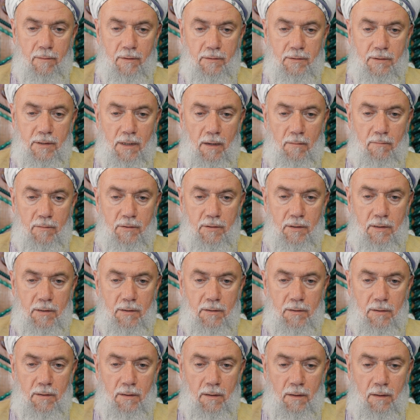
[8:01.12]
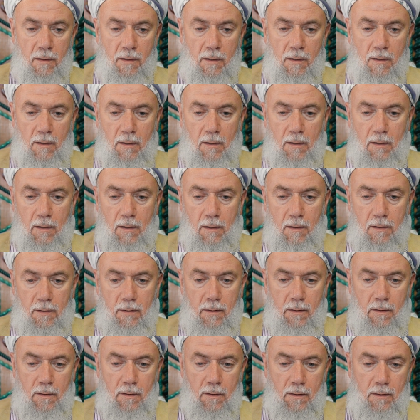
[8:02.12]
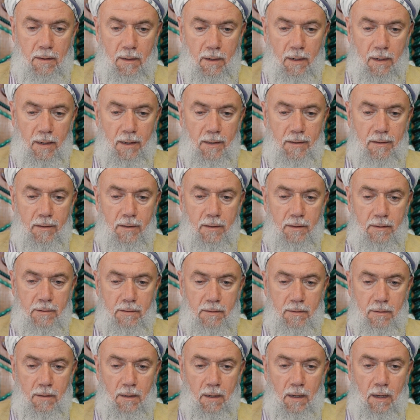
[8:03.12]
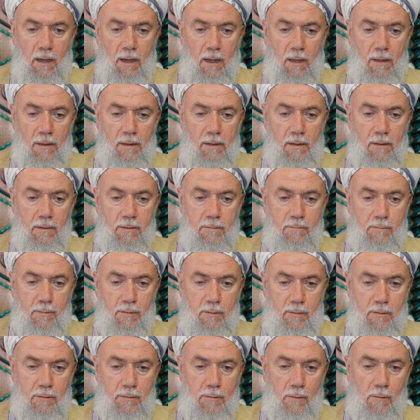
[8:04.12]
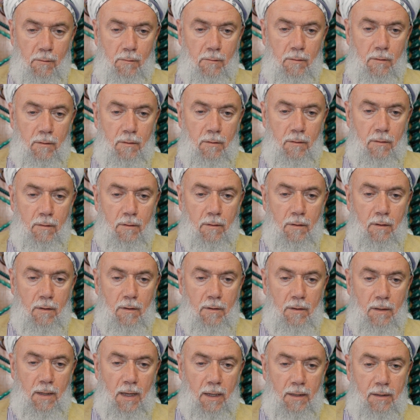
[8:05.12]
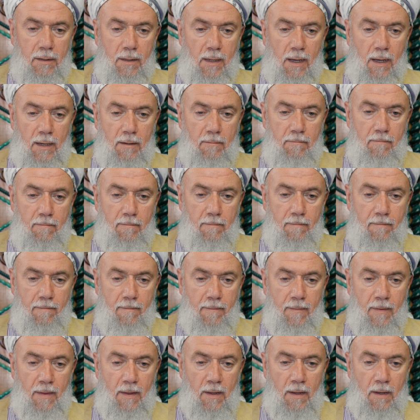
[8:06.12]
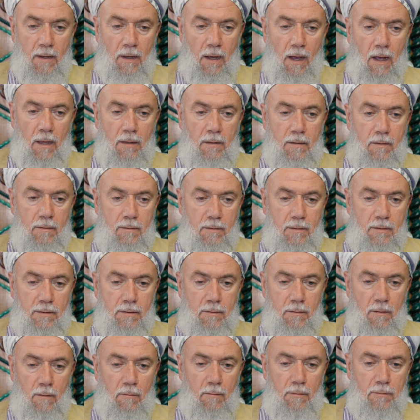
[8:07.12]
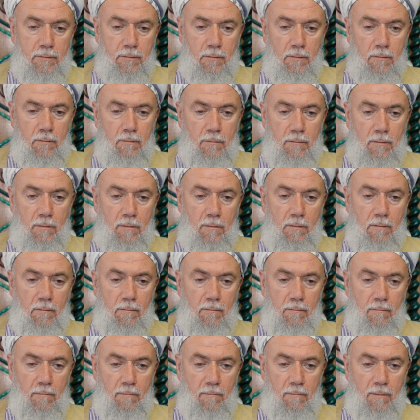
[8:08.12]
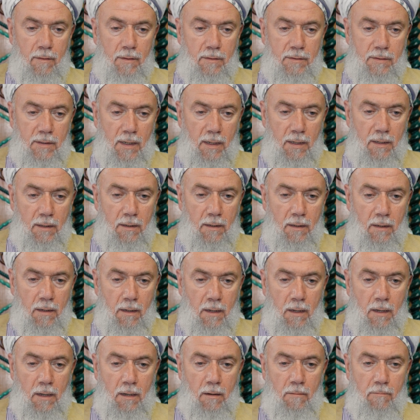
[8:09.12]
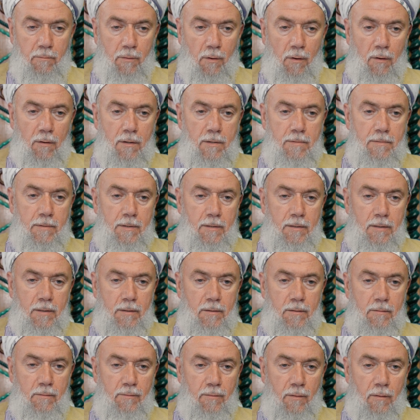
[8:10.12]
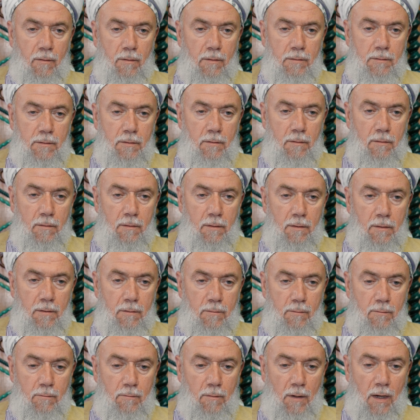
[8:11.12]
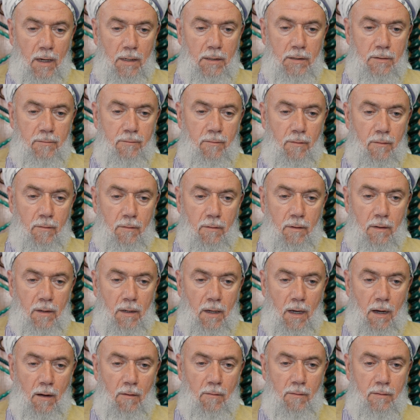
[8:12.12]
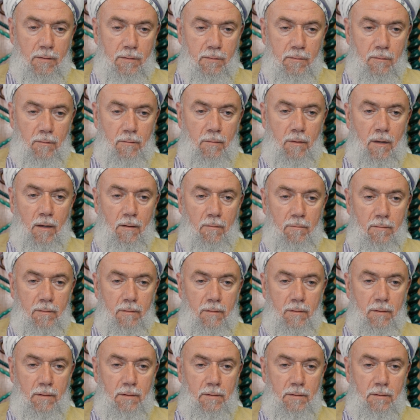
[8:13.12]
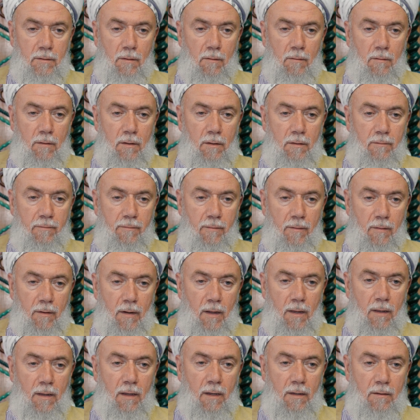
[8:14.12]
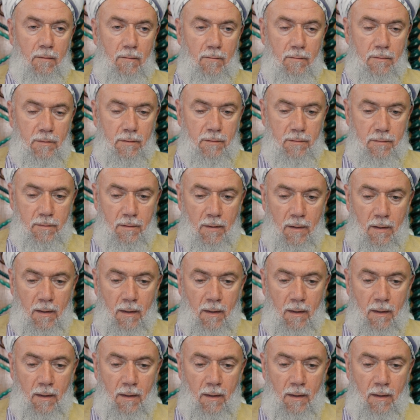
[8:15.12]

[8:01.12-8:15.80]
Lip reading: subject, He create this and this soul in that time, and this also we say prohibited for soul, to ask for how is soul, how is only for Allah knows this.